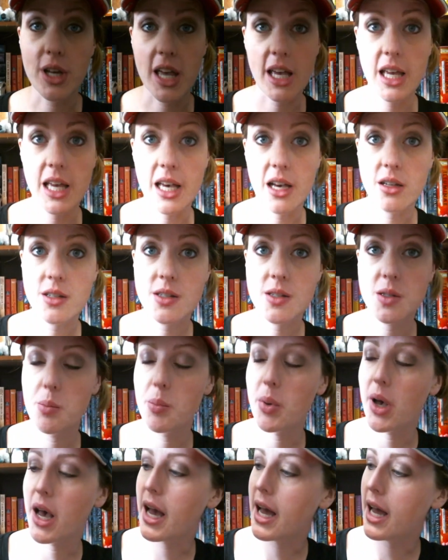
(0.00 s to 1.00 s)
Chaos
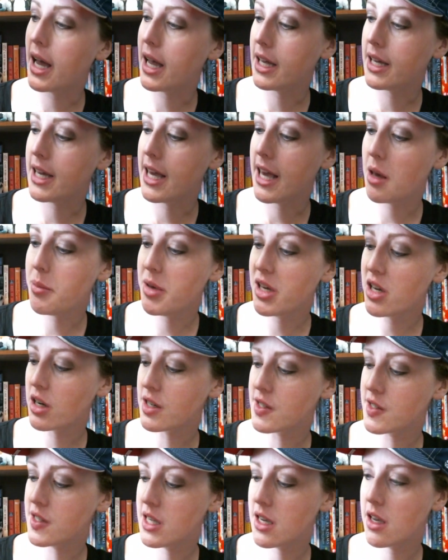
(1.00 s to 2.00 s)
by Cami
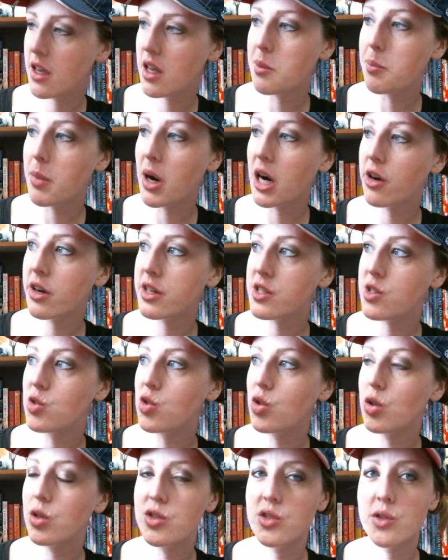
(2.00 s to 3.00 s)
Garcia and Margaret
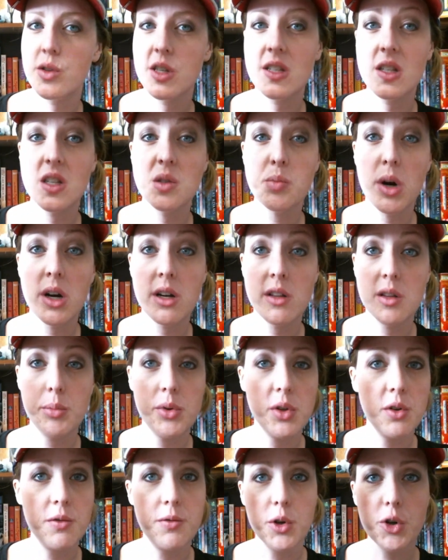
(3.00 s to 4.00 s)
Stoll. So this is part of the
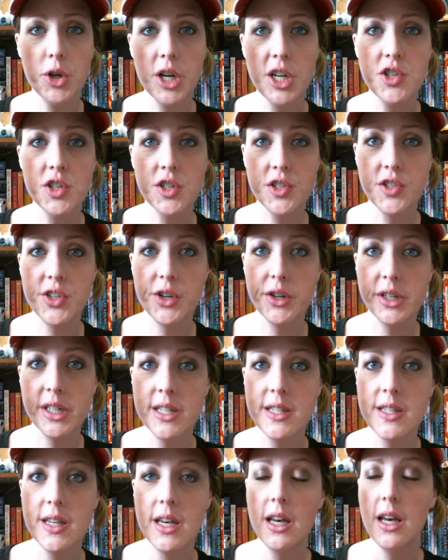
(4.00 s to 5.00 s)
Beautiful Creatures
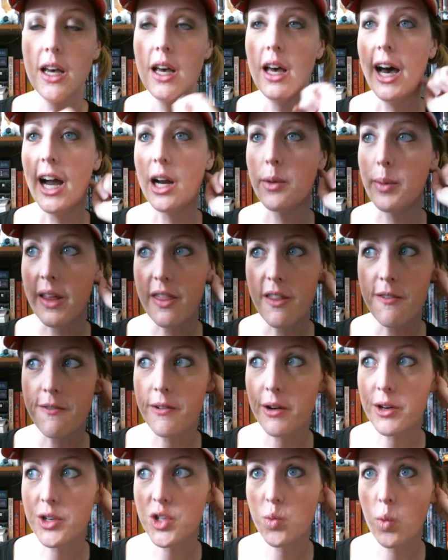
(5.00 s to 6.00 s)
series. I read the
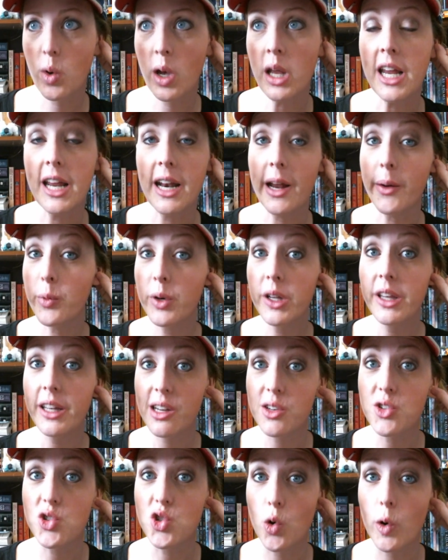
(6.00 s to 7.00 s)
first one and I really
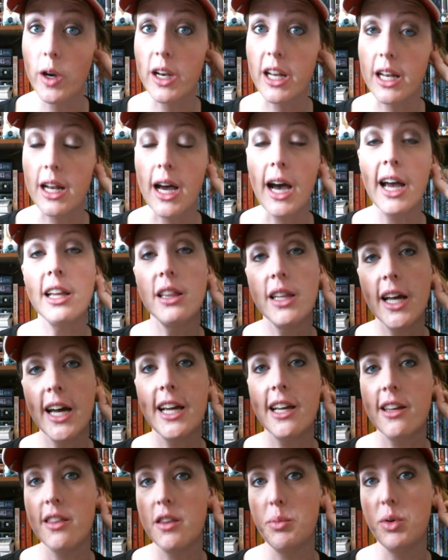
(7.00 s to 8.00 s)
enjoyed it. I
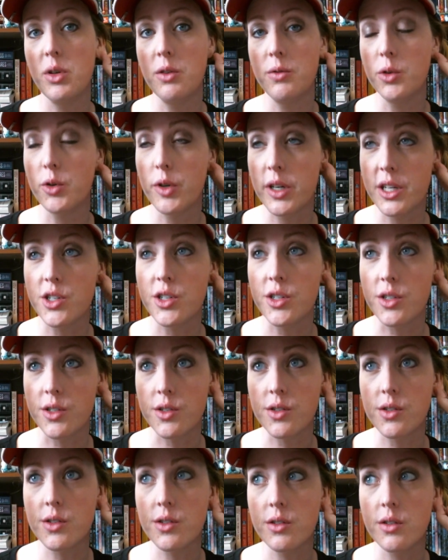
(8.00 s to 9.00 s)
like the Beautiful
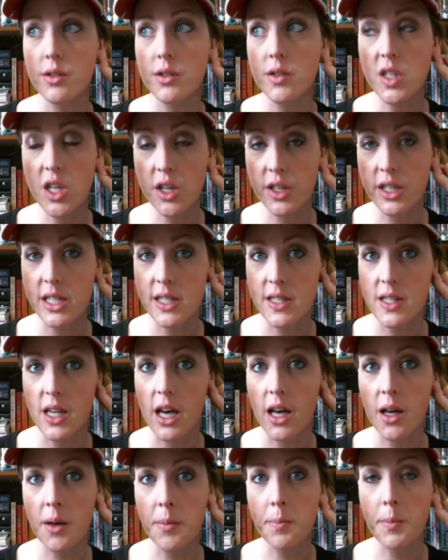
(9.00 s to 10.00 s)
Creatures series.
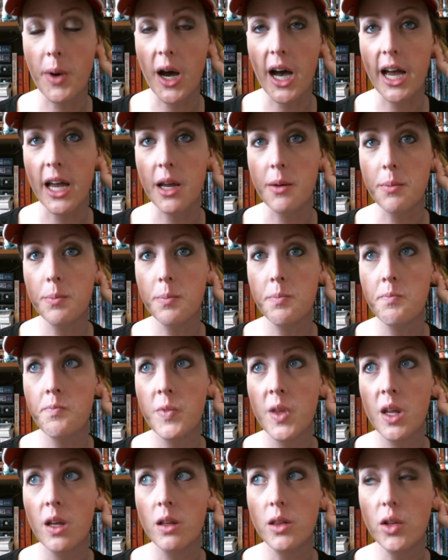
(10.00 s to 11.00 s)
I'm a
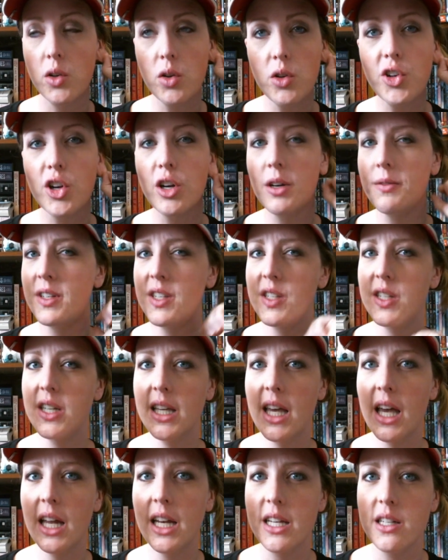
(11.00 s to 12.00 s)
little nervous to
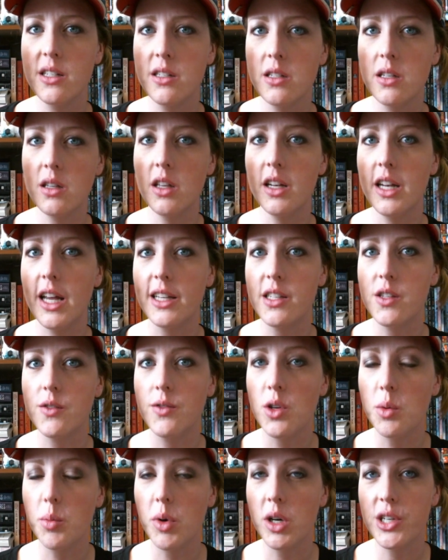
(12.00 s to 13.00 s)
get into the next
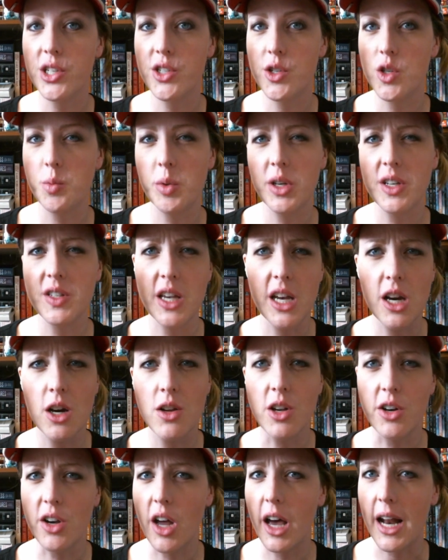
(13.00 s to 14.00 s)
few books just because I hear
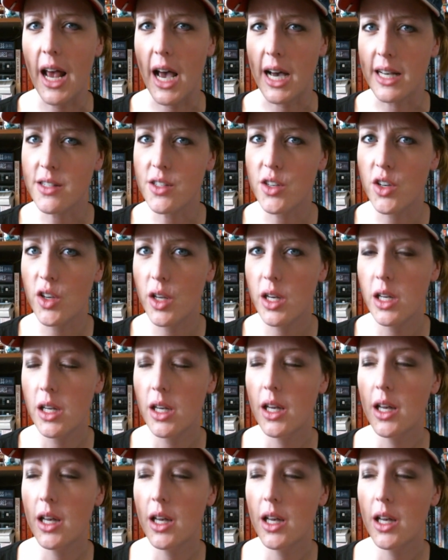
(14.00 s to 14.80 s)
they're not as good.